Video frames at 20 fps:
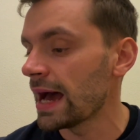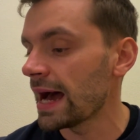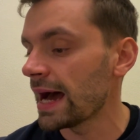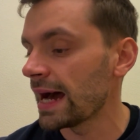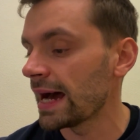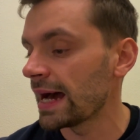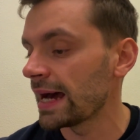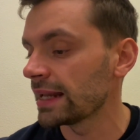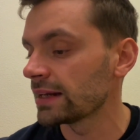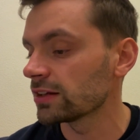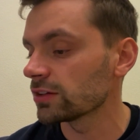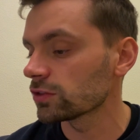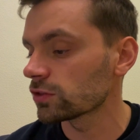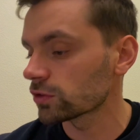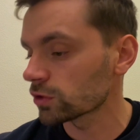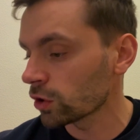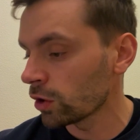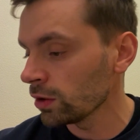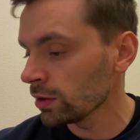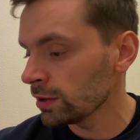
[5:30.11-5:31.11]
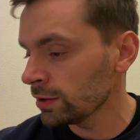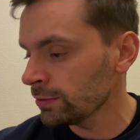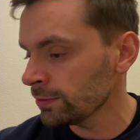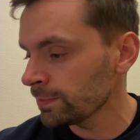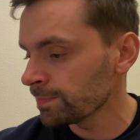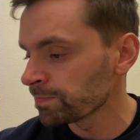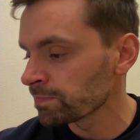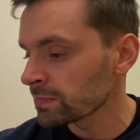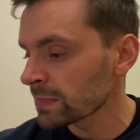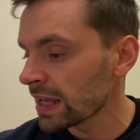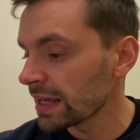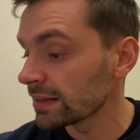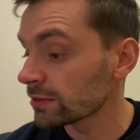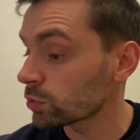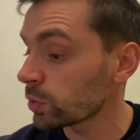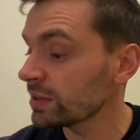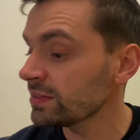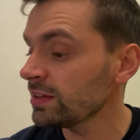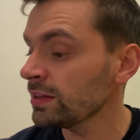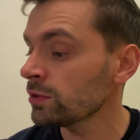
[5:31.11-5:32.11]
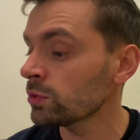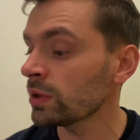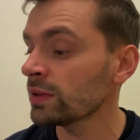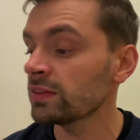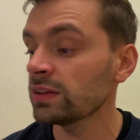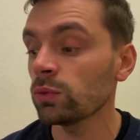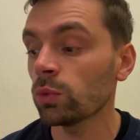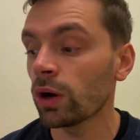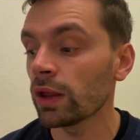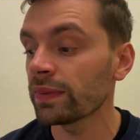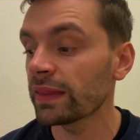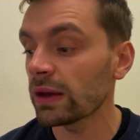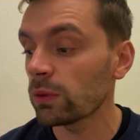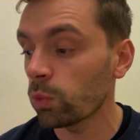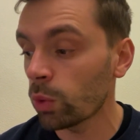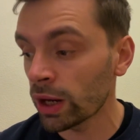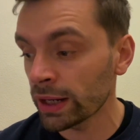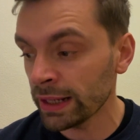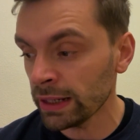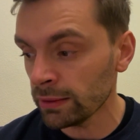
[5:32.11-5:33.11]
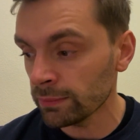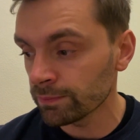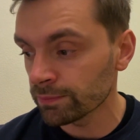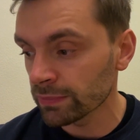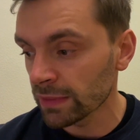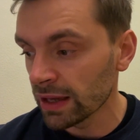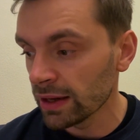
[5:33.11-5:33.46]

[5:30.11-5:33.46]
and Scotland. In 2021, they won it.